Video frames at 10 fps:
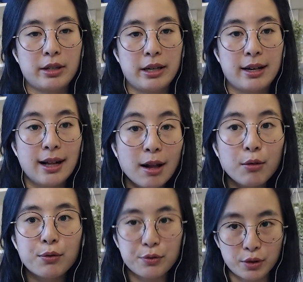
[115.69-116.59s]
the
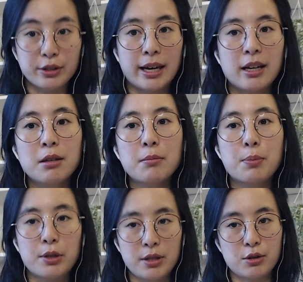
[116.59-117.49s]
health
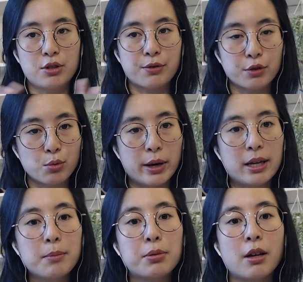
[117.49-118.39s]
again, but in a different
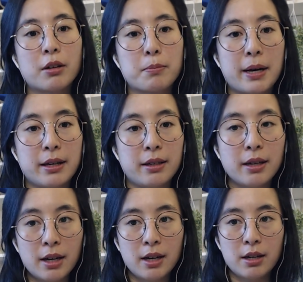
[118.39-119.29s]
way, blocked by